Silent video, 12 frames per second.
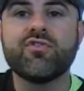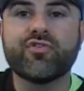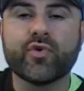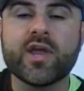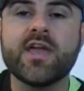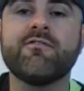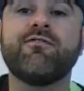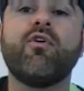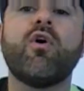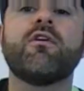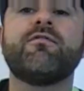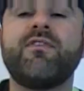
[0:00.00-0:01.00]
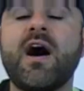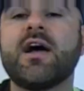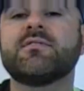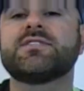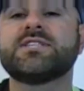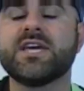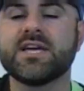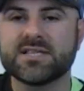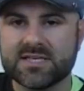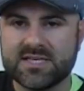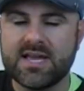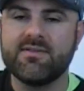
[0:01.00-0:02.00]
3, 4, 5,
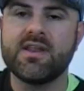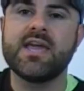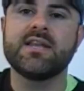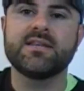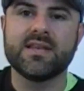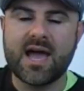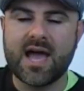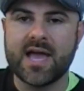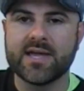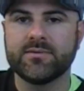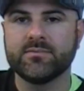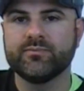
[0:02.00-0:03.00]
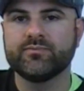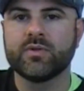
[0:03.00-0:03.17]
6, 7, 8, 9.